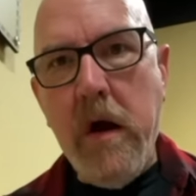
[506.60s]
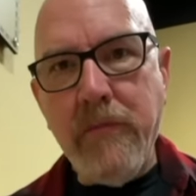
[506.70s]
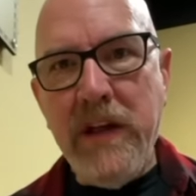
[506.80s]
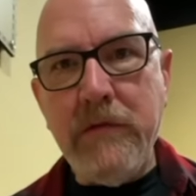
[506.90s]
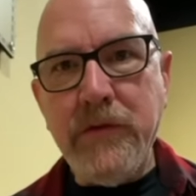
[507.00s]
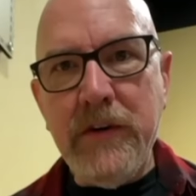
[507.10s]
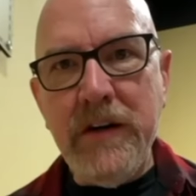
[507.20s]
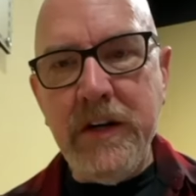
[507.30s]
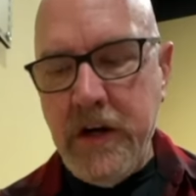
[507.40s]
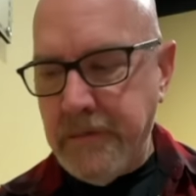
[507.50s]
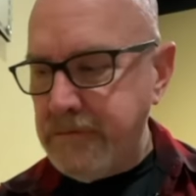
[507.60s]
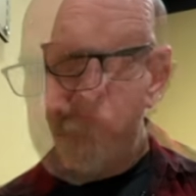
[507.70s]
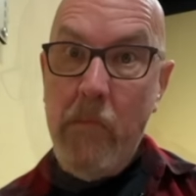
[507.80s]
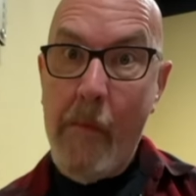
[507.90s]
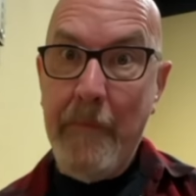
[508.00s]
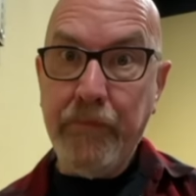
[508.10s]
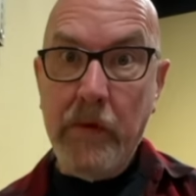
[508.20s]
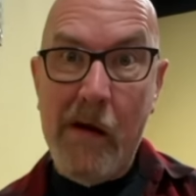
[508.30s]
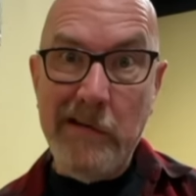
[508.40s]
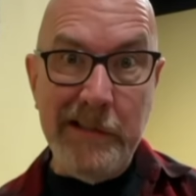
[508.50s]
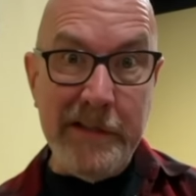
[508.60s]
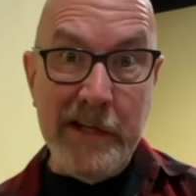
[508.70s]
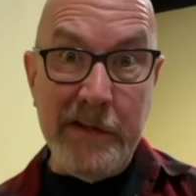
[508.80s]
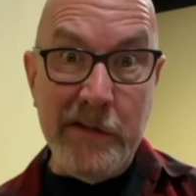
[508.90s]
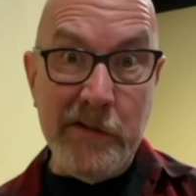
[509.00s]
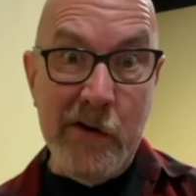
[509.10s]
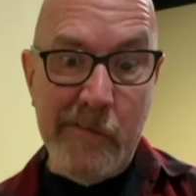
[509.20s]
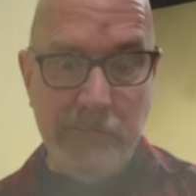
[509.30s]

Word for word: That was very good. Let's get dessert.